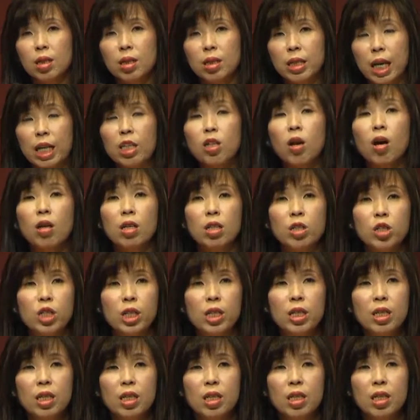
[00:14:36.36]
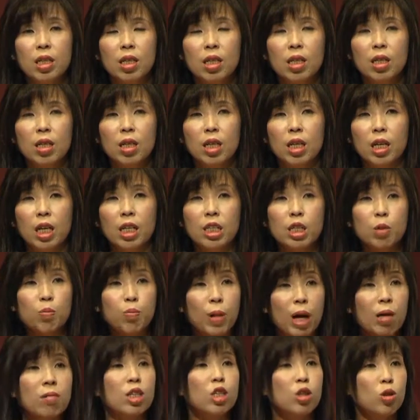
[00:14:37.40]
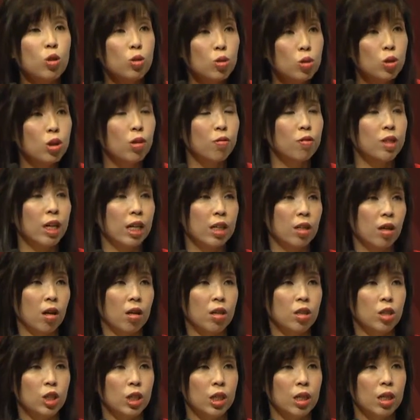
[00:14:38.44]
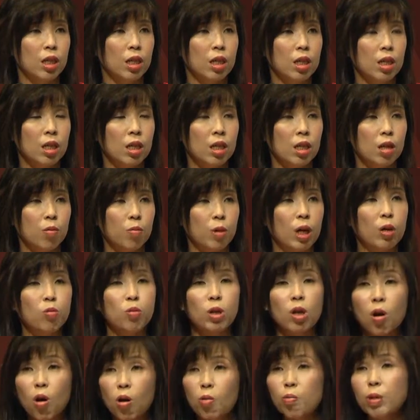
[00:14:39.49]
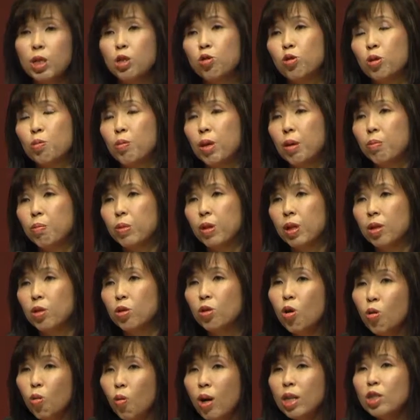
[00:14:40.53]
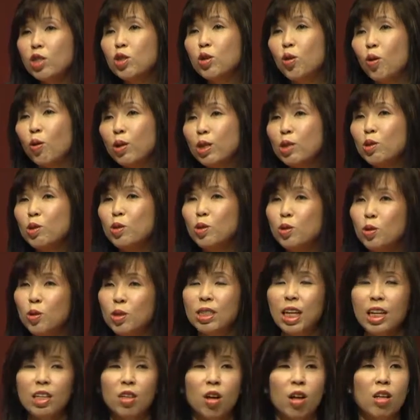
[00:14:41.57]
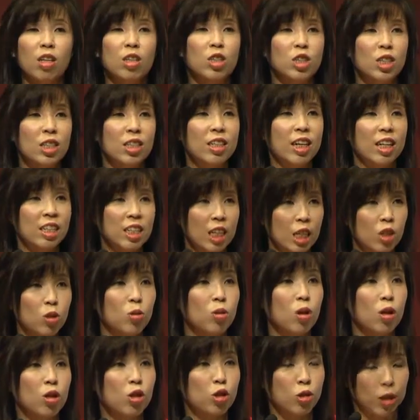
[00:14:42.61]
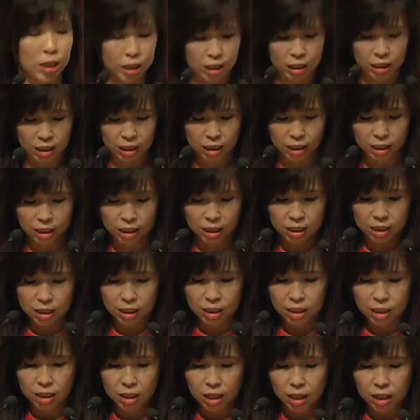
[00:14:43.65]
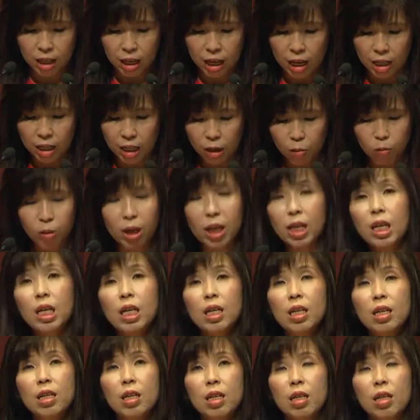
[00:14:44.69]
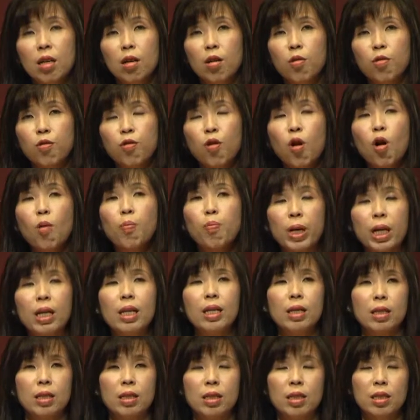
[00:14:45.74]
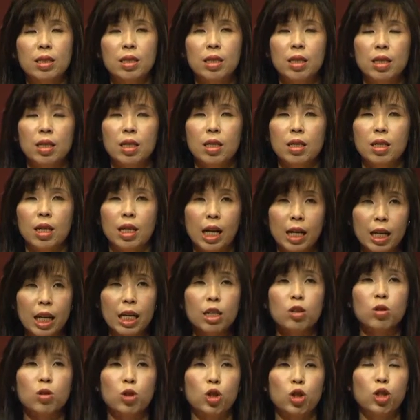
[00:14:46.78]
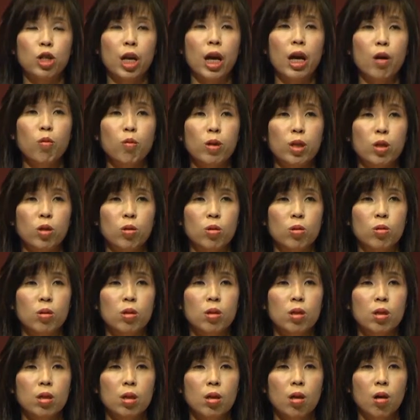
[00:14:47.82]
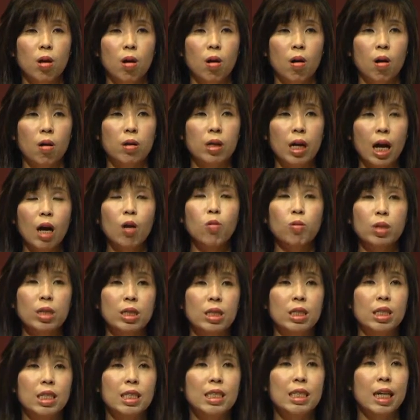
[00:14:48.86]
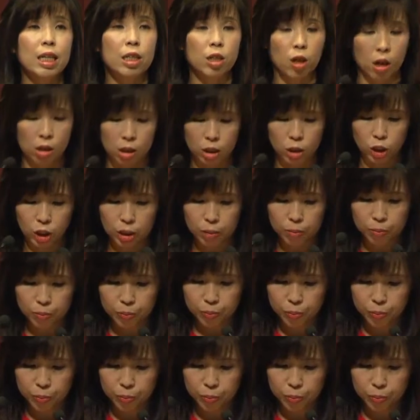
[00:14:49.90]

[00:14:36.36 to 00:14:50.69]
technology, it's about the use of technology. But we all must remember, no one's going to use technology that they do not trust. And there are really 4 pillars that I'd like to share with you on how we see technology